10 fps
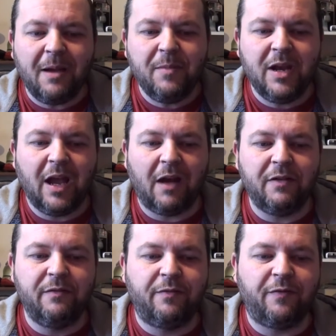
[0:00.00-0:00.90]
made
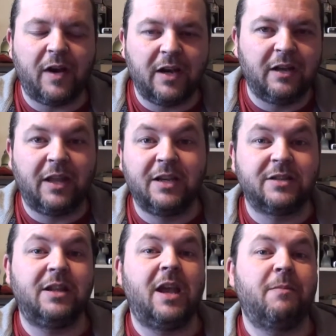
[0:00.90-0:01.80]
having fun
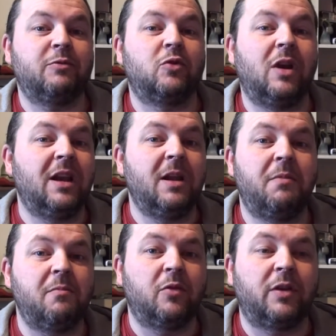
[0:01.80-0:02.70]
things in the episode a little
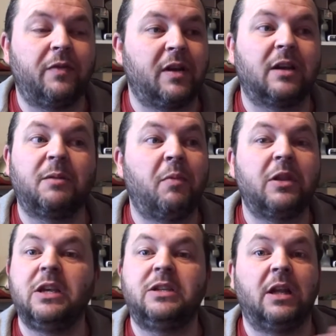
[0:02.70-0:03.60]
bit more difficult, but
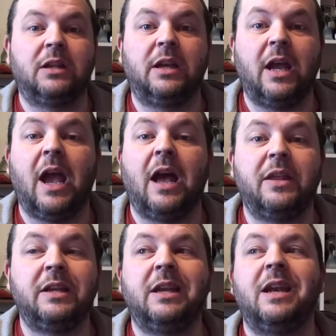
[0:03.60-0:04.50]
they still did it, and
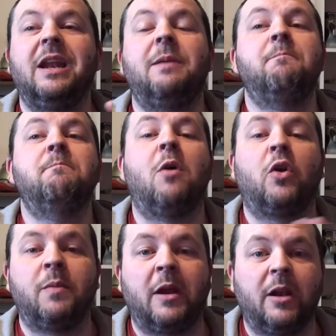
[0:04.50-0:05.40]
they did it in
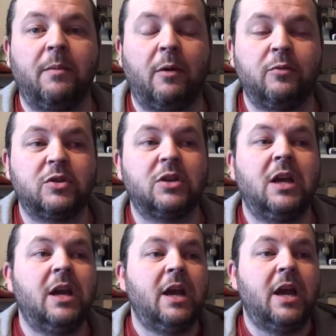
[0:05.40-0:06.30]
monumental amounts,
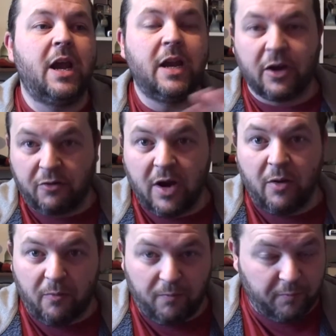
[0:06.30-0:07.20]
in a
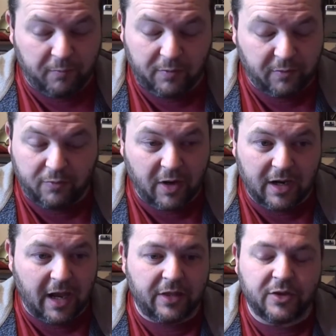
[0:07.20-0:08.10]
great
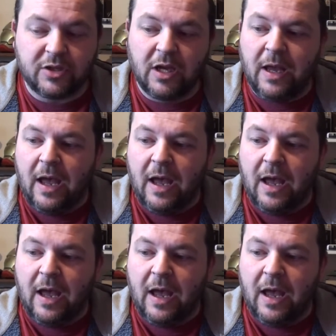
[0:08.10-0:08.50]
lengths.